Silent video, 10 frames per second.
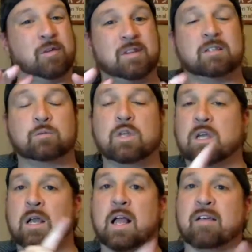this
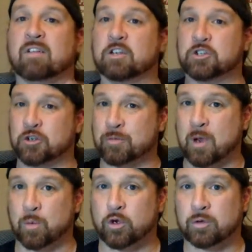week I've got to juggle my
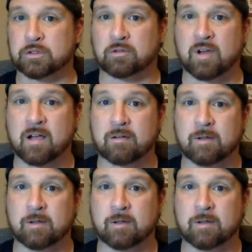workouts around